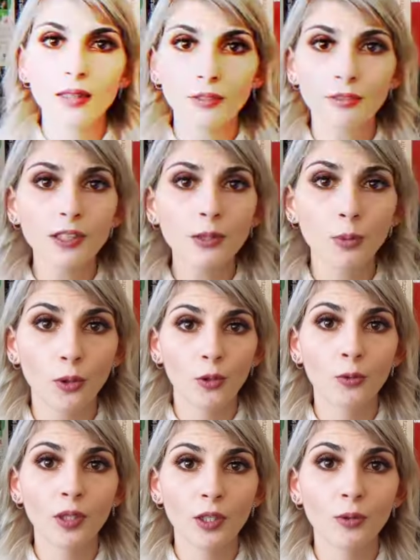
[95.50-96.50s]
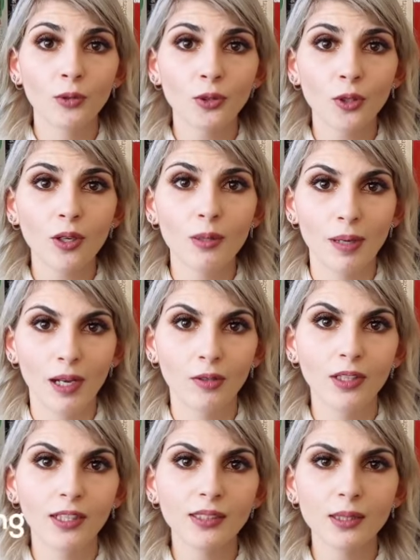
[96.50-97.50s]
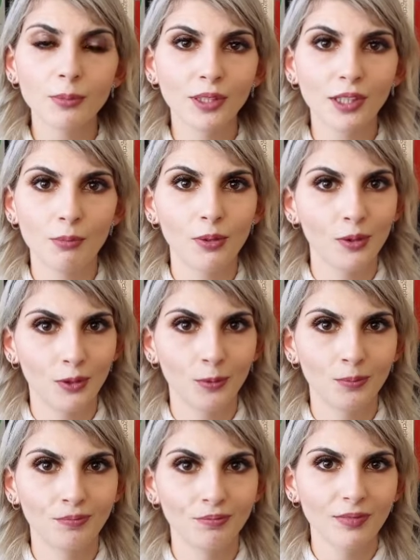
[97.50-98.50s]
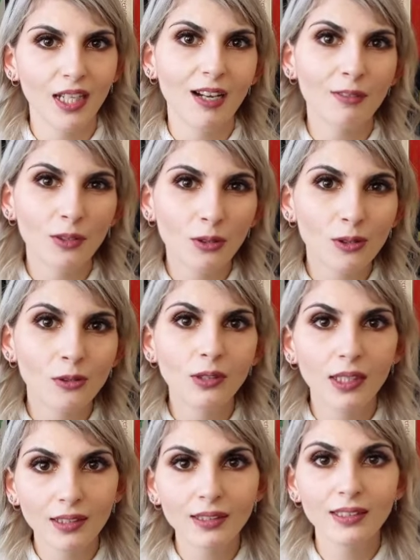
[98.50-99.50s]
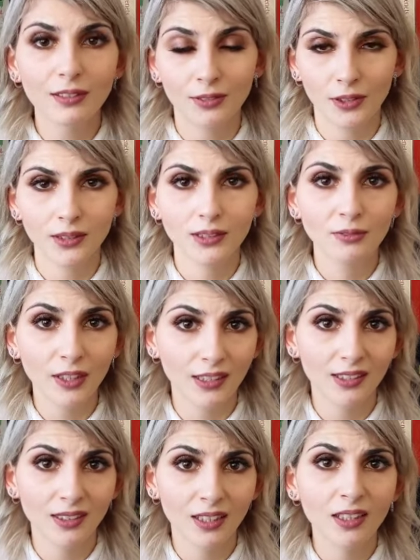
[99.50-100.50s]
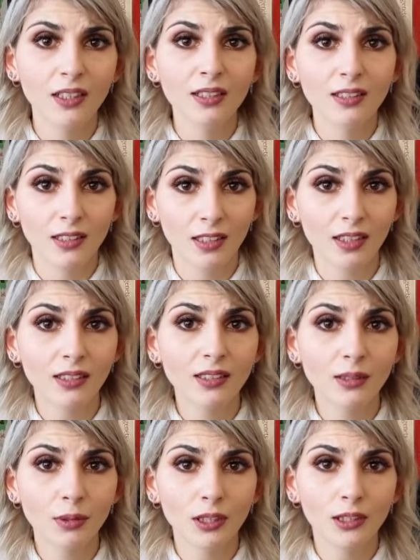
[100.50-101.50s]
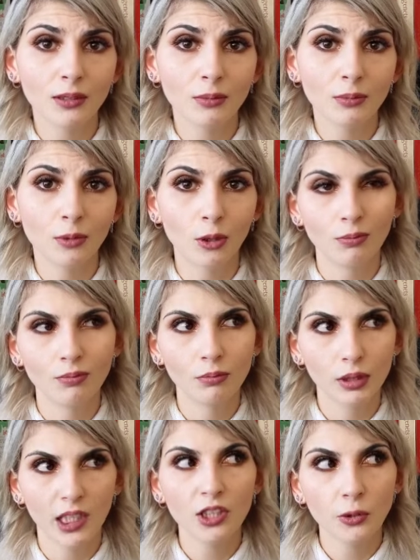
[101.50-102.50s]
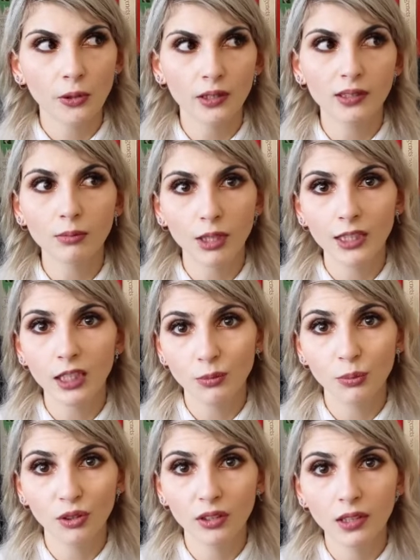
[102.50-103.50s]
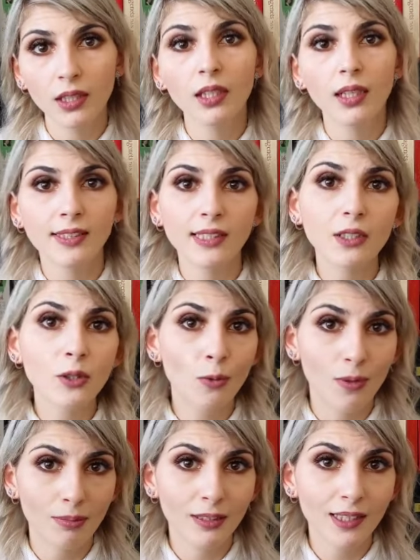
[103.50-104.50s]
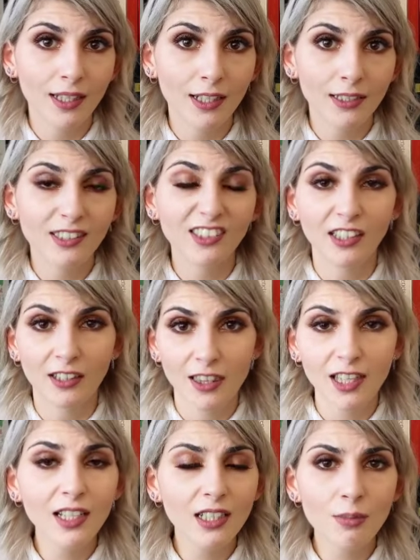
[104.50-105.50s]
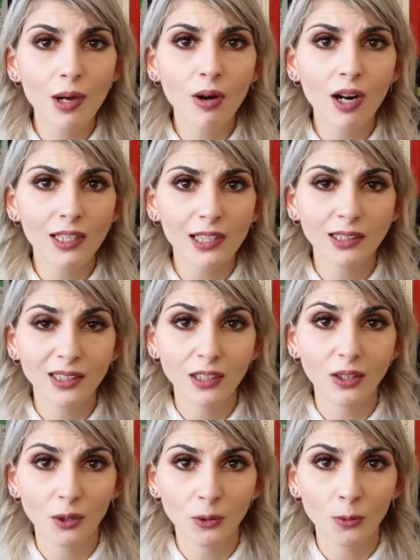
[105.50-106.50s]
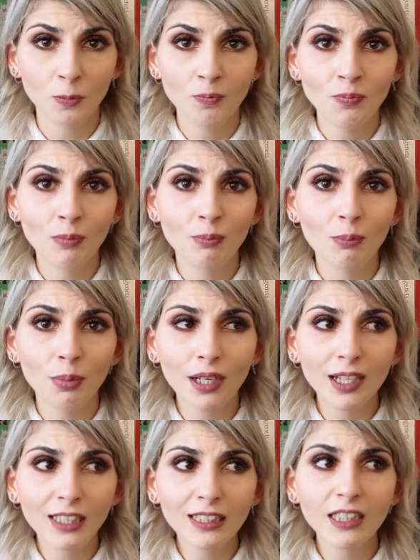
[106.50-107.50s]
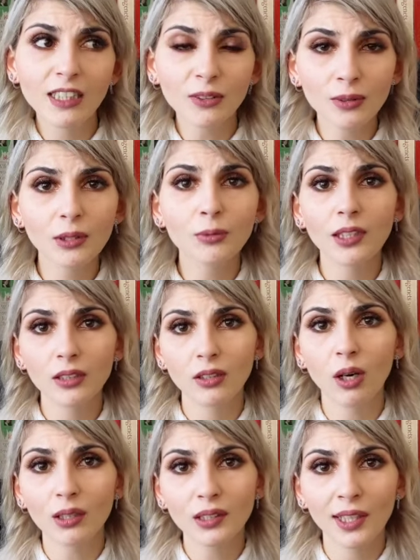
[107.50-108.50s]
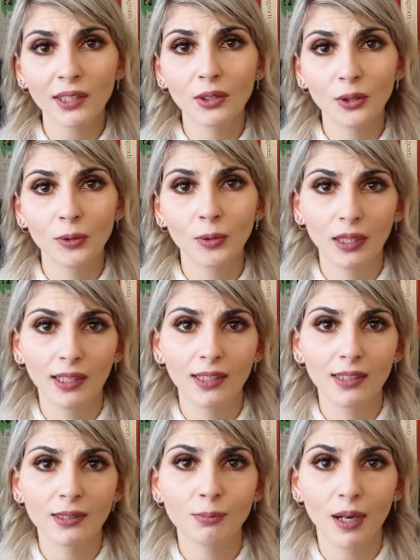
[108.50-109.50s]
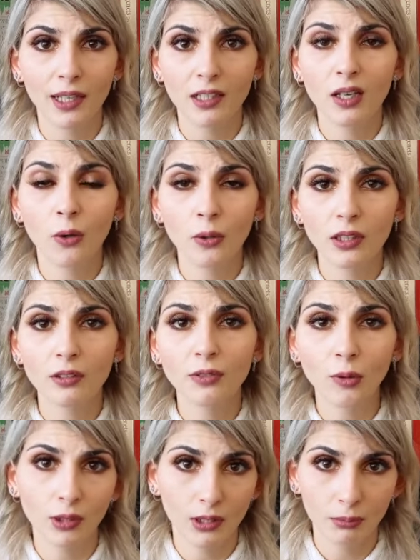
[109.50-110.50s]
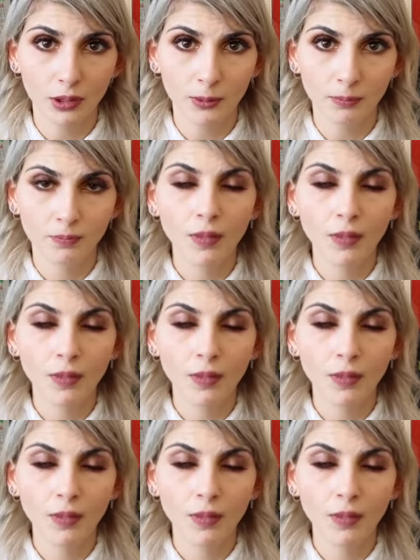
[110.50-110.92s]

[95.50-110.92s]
The first portal we're going to talk about is the booking portal. After all, it is the first phase. The customer, well, potential customer at this point, is on your website, they're thinking about hiring you, but the only way to contact you is by calling a phone number.